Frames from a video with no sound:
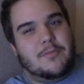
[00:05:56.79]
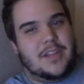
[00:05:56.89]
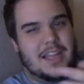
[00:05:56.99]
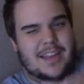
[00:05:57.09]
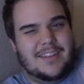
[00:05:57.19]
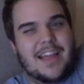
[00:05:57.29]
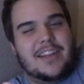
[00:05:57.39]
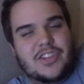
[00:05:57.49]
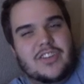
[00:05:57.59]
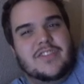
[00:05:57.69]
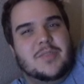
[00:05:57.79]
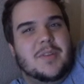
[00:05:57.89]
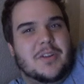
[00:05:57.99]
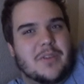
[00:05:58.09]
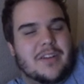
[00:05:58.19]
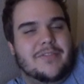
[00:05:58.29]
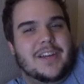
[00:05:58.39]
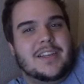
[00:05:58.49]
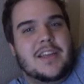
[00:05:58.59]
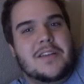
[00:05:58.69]
and that should have just been a quick
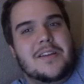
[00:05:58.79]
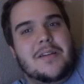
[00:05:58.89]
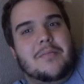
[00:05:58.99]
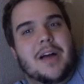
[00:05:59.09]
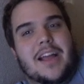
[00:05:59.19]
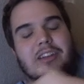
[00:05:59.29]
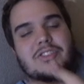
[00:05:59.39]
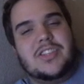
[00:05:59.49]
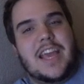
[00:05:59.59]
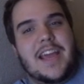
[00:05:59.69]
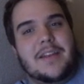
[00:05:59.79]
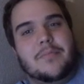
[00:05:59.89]
effect. I understand,